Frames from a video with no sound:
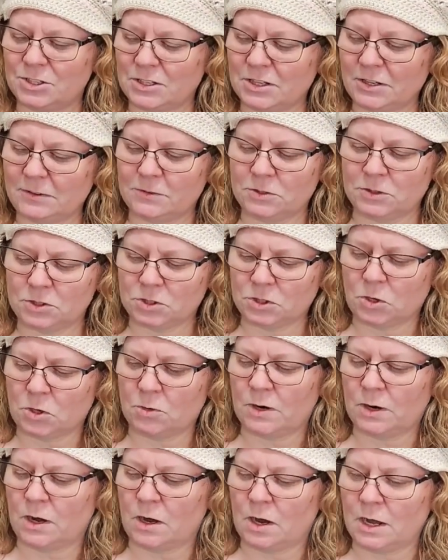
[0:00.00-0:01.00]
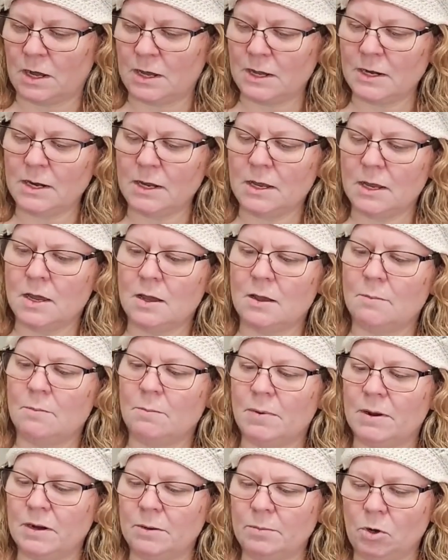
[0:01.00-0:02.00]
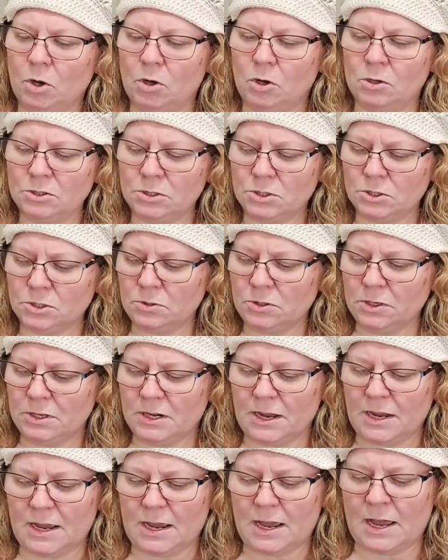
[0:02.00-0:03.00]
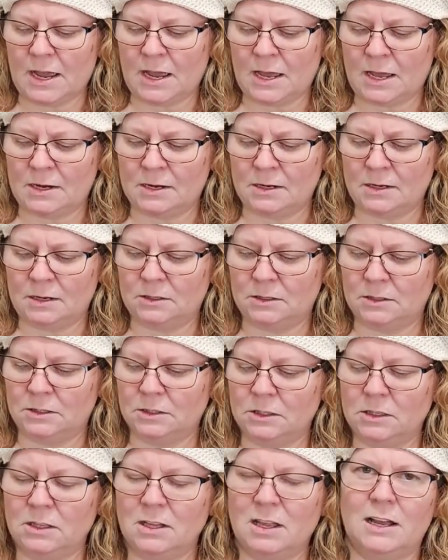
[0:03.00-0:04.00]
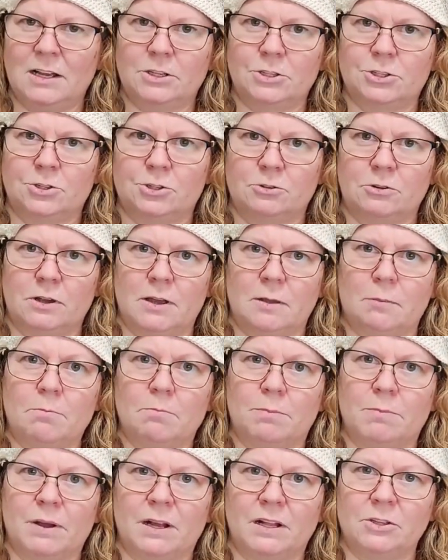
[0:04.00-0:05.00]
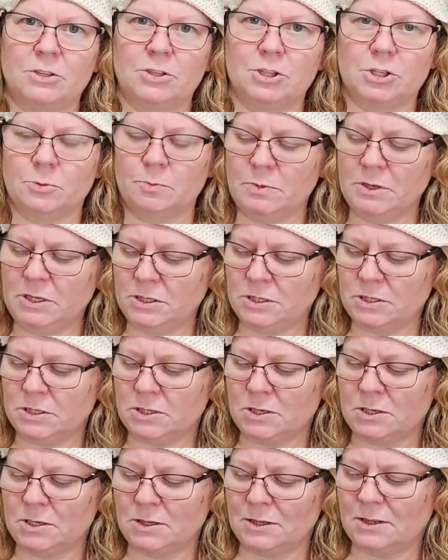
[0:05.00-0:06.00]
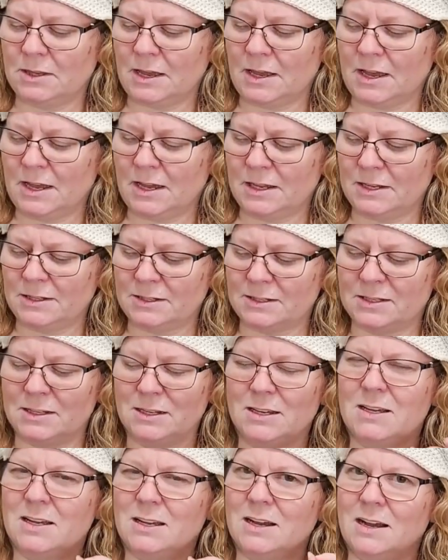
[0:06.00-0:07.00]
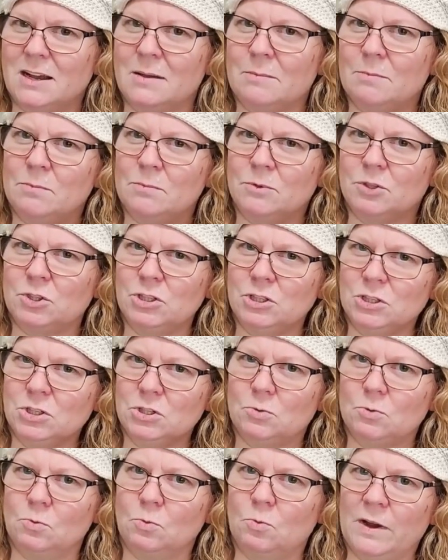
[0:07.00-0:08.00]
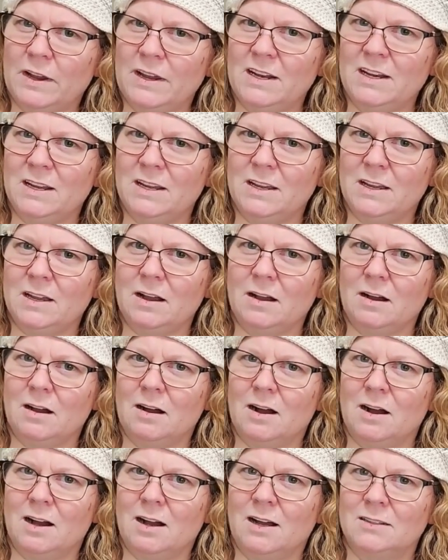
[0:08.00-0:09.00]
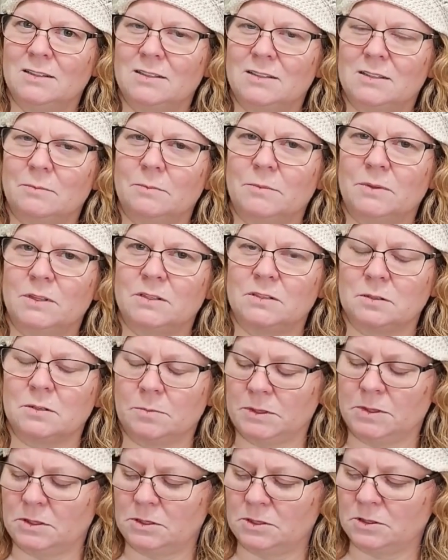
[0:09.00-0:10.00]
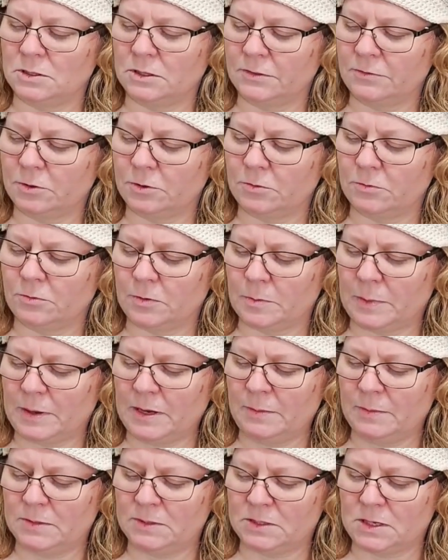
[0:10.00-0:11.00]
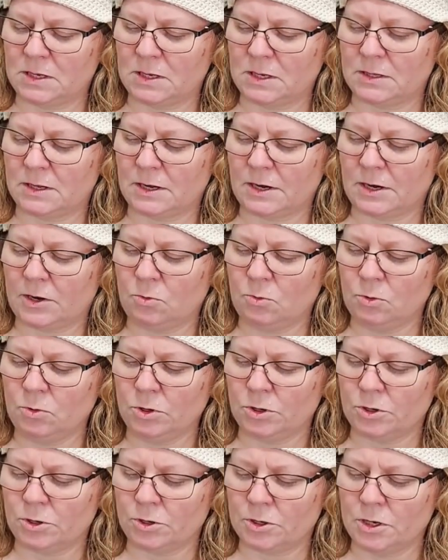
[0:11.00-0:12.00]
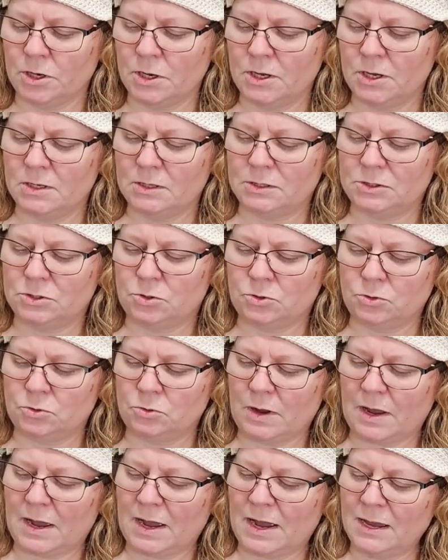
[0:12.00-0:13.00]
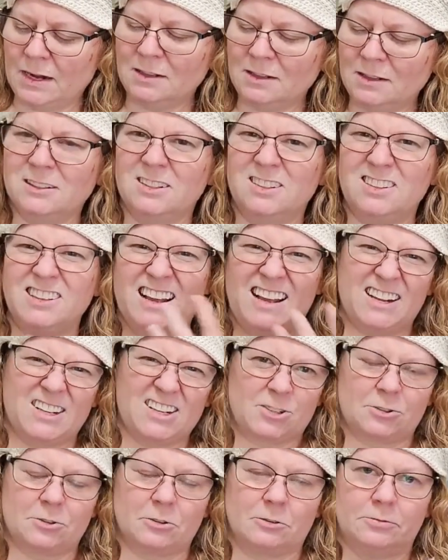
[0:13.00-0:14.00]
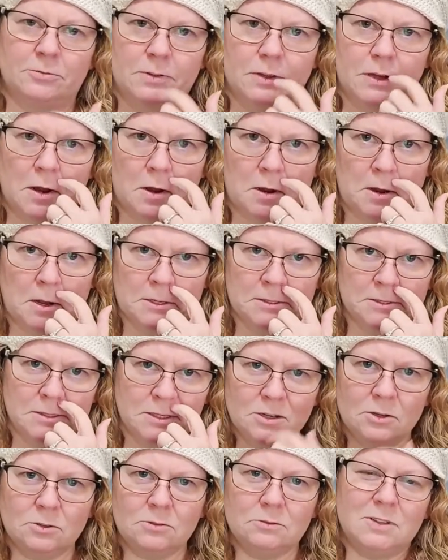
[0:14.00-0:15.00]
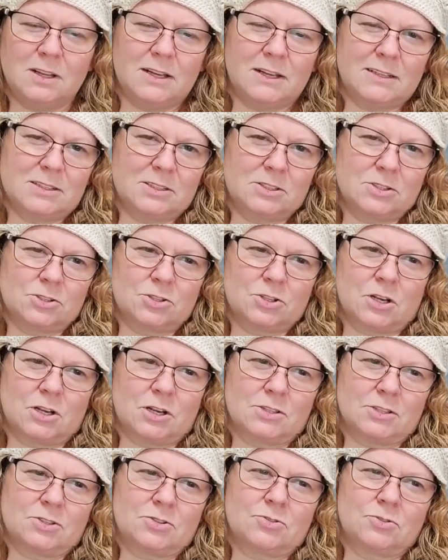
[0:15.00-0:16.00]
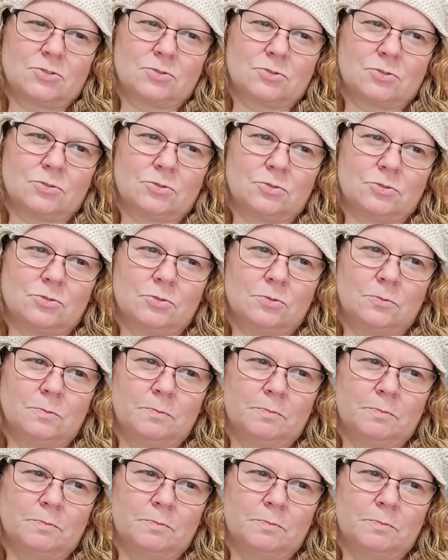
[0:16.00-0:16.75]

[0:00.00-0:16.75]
have to sew it on. But I'm also going to add a little extra embellishment that I'm just waiting on something to be delivered from Amazon that I ordered to add a little extra flair. Because I don't like to just do